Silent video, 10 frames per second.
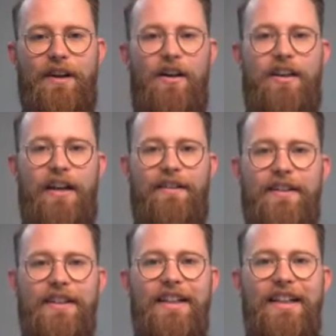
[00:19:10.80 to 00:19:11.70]
Okay,
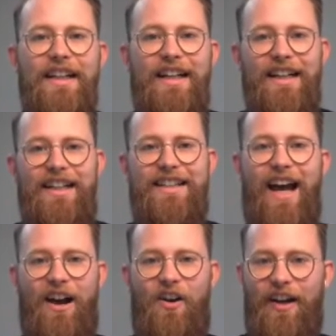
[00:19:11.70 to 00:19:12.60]

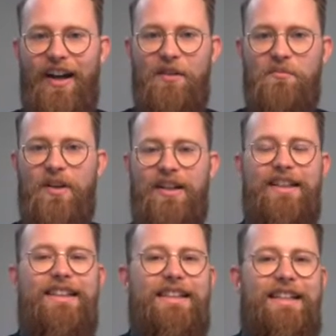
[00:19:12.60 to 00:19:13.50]
now
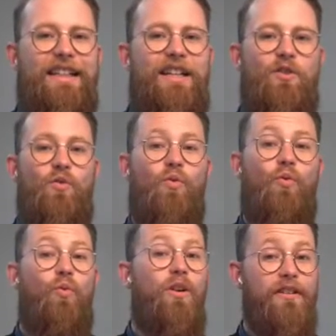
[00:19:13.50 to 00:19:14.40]

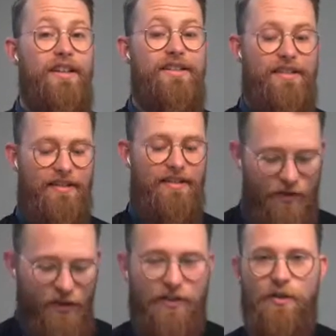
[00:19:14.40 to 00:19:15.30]
one of the things that you
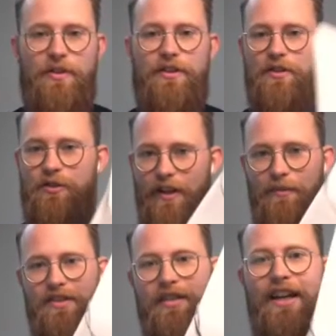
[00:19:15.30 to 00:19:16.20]
can do with your
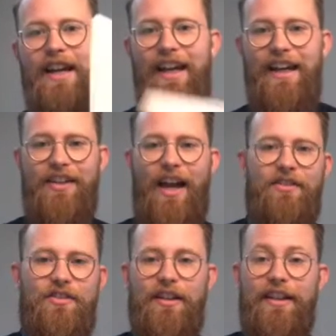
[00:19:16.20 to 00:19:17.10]
script is
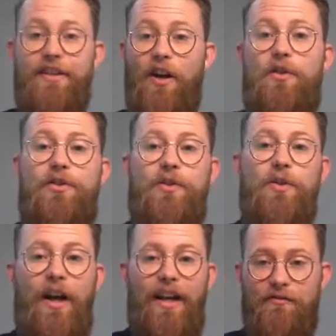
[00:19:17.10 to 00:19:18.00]
actually go
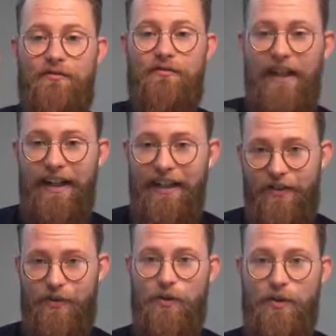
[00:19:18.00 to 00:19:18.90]
through and read
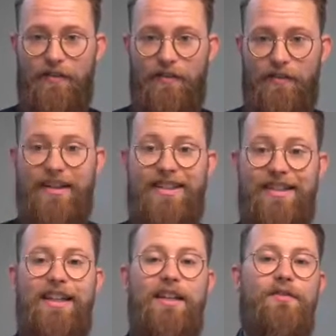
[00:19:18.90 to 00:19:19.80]
through everything.
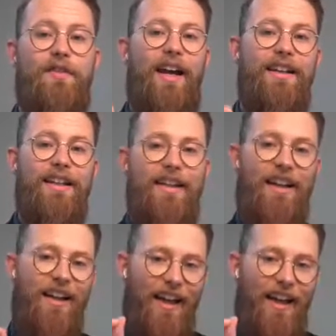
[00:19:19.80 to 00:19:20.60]
See if any